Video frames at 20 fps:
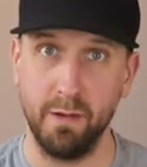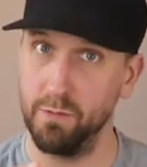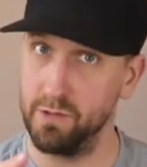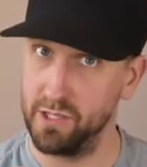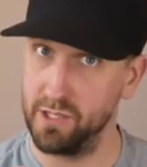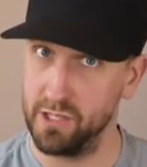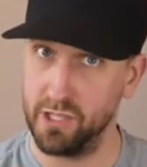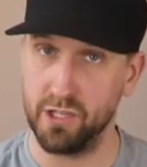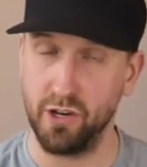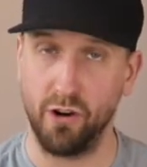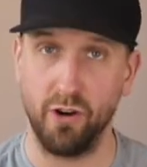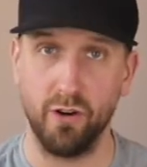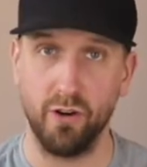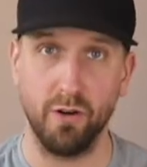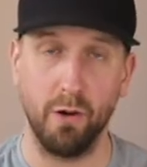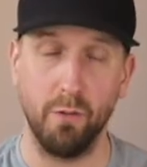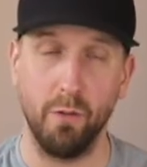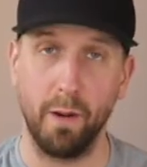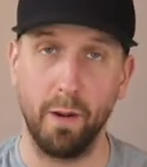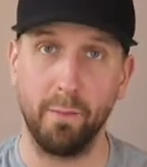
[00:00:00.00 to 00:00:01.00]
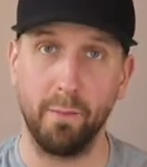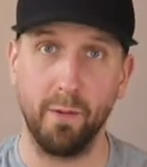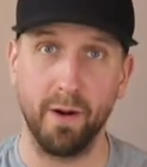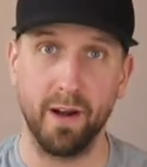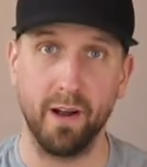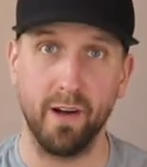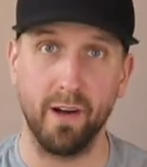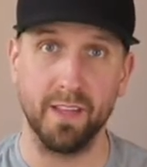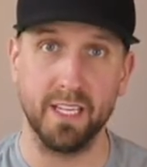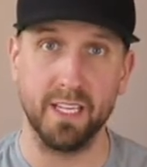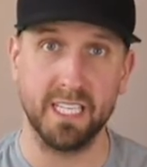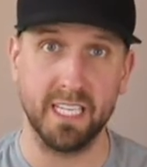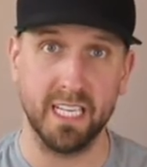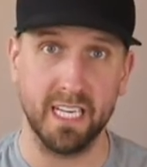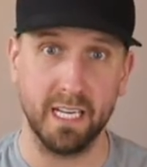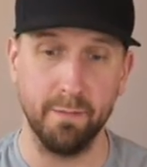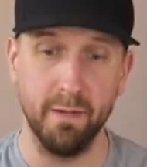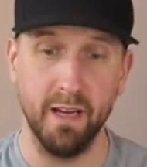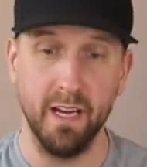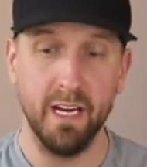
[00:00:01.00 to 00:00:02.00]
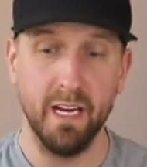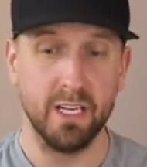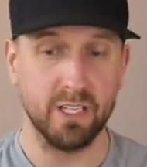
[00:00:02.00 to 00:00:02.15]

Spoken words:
He was a starter at one point on this team.